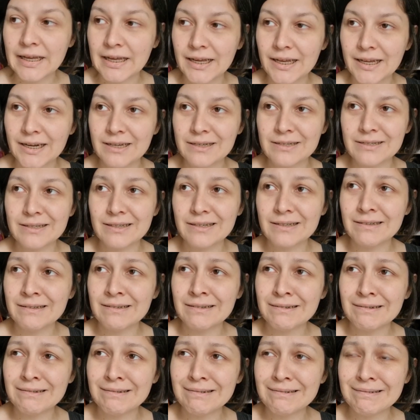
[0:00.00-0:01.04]
and I'm like,
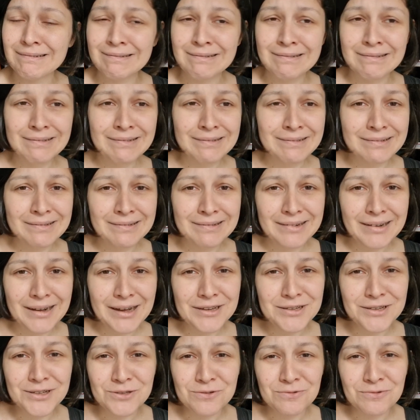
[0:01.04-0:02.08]
I
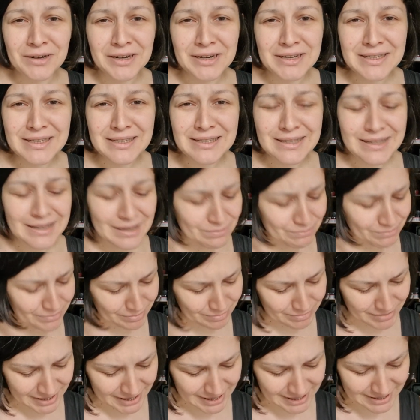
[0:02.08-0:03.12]
just want to sleep,
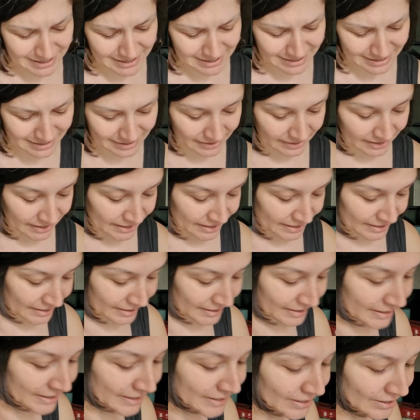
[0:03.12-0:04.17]
please.
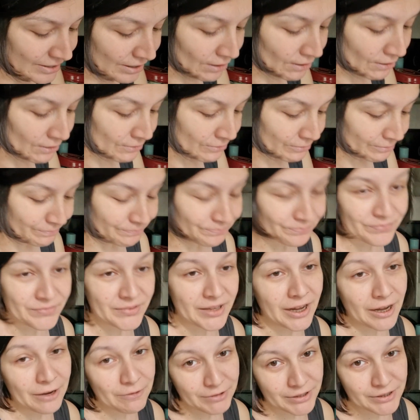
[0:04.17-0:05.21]
So
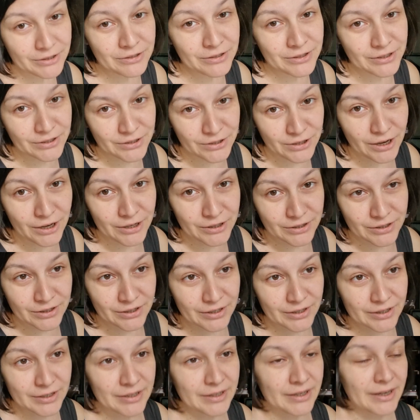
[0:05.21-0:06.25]
I went to the
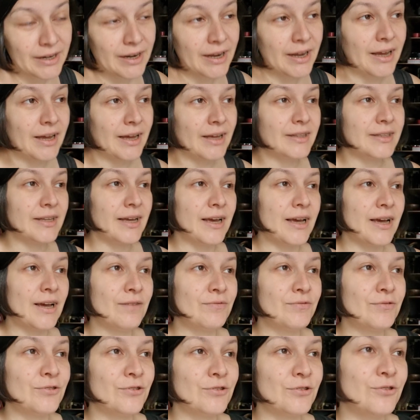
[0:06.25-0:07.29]
doctor and I
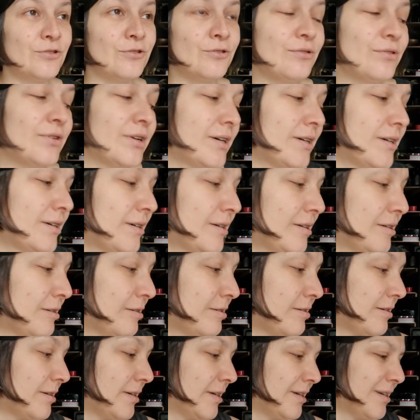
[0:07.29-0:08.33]
have to do
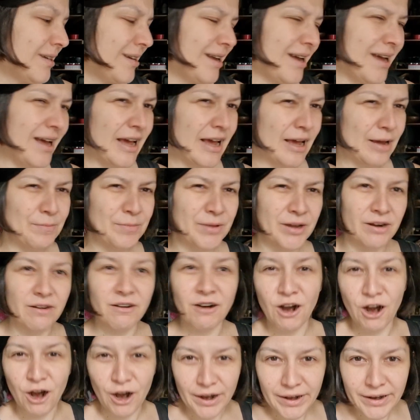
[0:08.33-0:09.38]
an
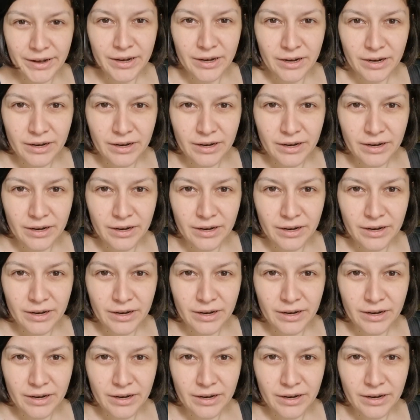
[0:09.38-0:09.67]
MRI,